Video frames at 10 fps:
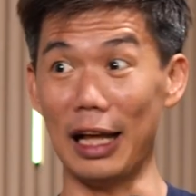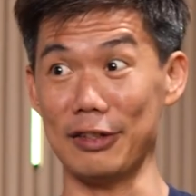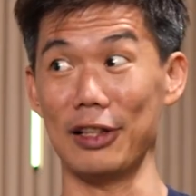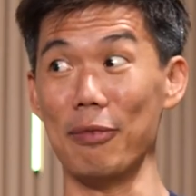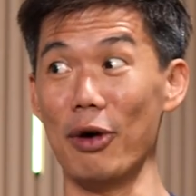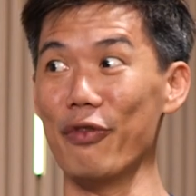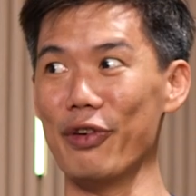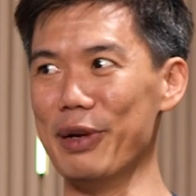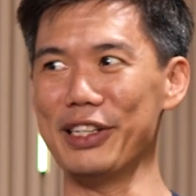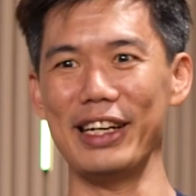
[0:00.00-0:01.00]
has a lot more
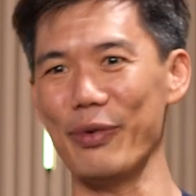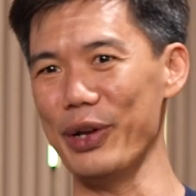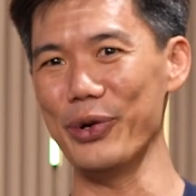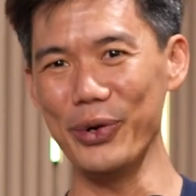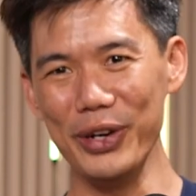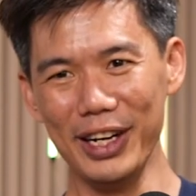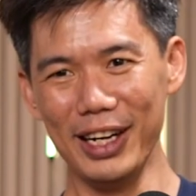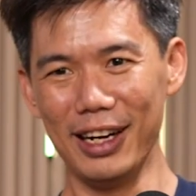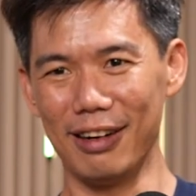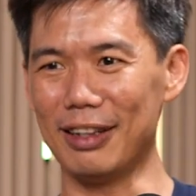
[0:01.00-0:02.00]
information than we do
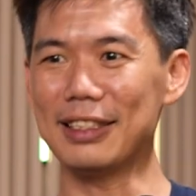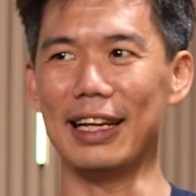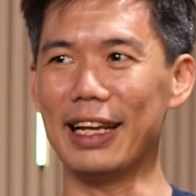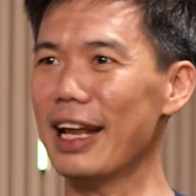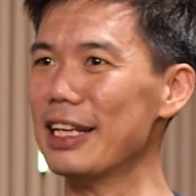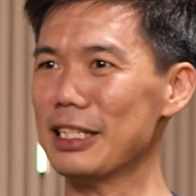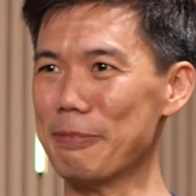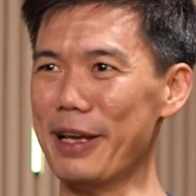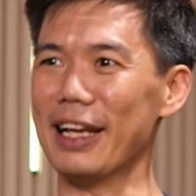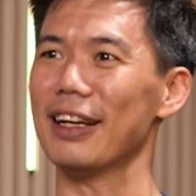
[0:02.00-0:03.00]
around selling it as
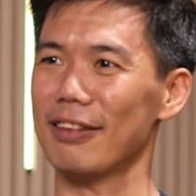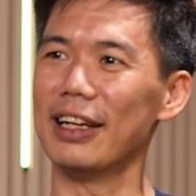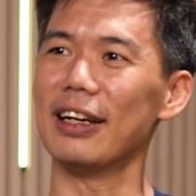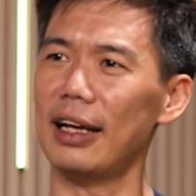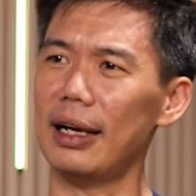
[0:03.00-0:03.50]
its peak, right?